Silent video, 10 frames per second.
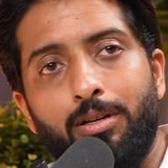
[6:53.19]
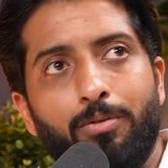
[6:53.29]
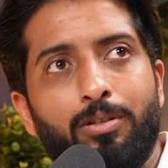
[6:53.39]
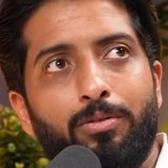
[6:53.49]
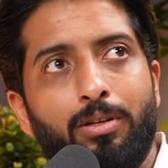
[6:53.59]

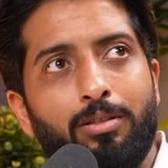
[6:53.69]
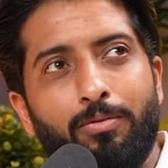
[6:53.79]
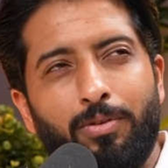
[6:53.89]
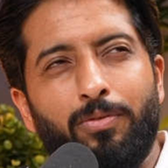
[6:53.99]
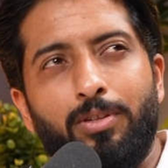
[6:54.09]
It's a
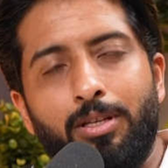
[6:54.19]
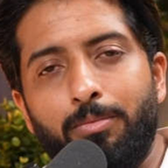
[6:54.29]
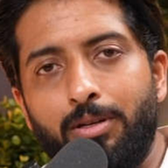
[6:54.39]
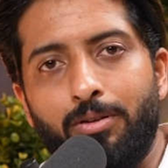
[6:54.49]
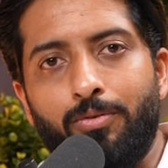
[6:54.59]

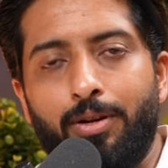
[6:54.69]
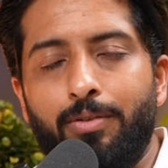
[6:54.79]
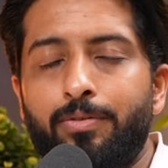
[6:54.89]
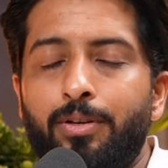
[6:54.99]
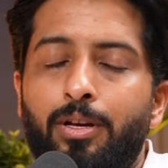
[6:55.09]
15-minute
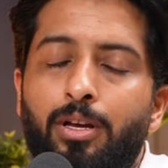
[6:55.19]
drive.